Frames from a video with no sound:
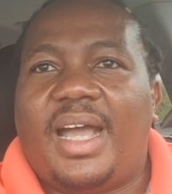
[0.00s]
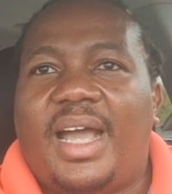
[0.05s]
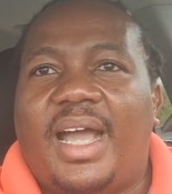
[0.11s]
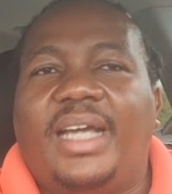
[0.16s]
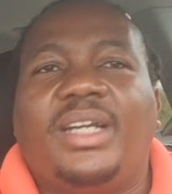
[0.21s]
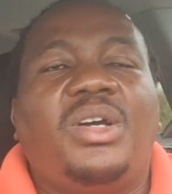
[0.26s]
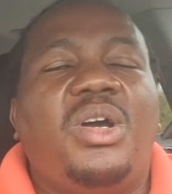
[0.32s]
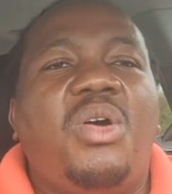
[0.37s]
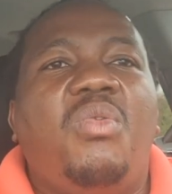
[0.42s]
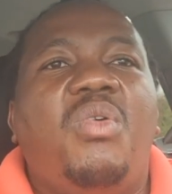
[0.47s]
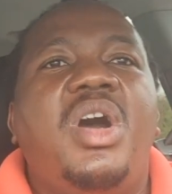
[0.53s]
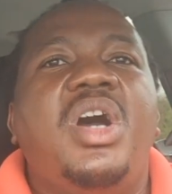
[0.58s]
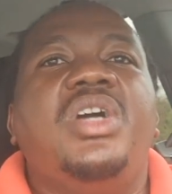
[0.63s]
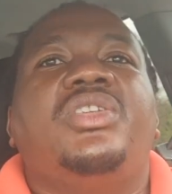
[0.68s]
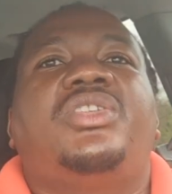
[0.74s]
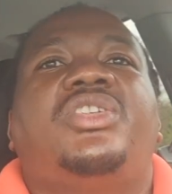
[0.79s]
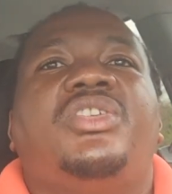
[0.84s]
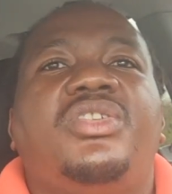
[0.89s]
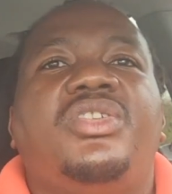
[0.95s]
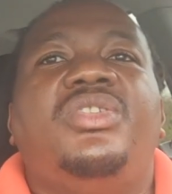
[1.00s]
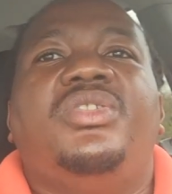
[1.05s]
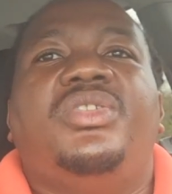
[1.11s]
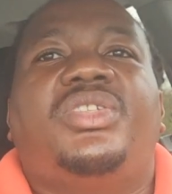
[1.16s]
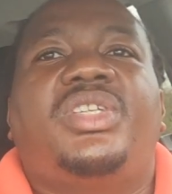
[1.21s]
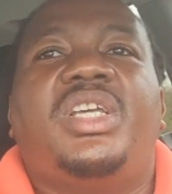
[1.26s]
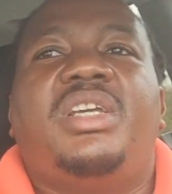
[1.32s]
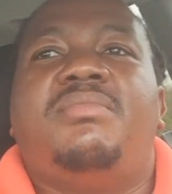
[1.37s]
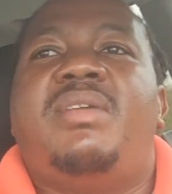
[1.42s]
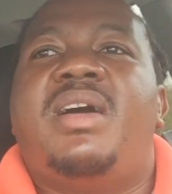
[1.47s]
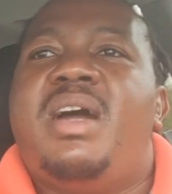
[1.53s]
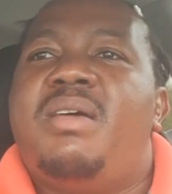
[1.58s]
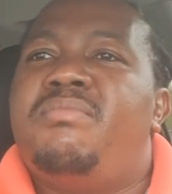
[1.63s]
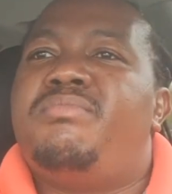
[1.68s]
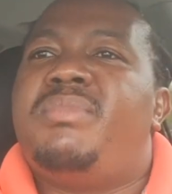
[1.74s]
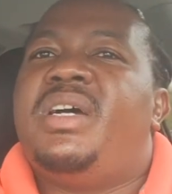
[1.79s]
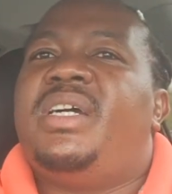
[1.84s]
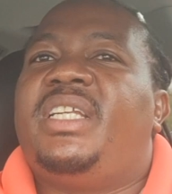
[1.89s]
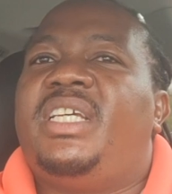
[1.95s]
I don't want you using my
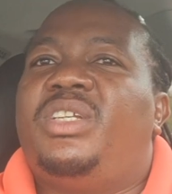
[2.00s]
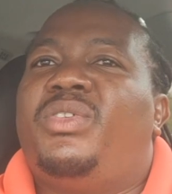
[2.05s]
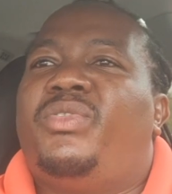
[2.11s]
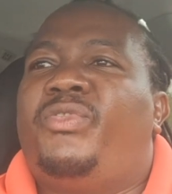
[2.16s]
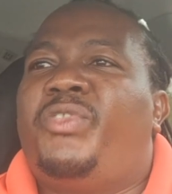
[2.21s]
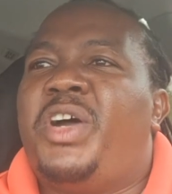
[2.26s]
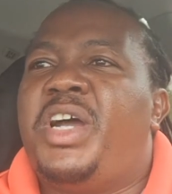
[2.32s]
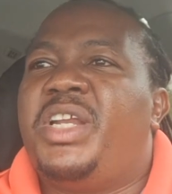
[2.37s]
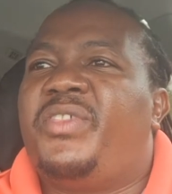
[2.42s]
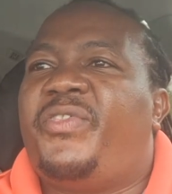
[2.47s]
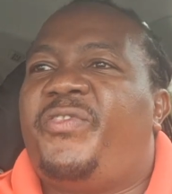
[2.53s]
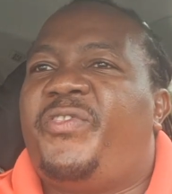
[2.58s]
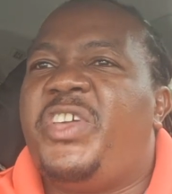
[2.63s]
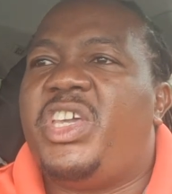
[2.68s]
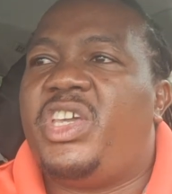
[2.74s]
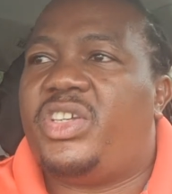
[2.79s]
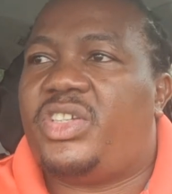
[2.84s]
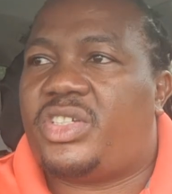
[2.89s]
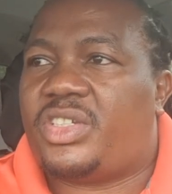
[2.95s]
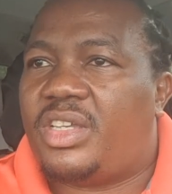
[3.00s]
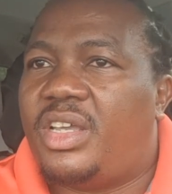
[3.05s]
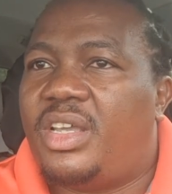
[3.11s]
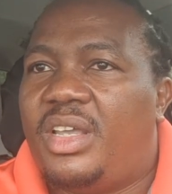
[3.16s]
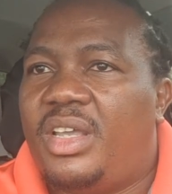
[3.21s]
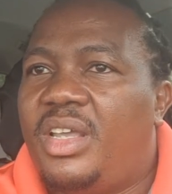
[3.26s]
money to fund fish,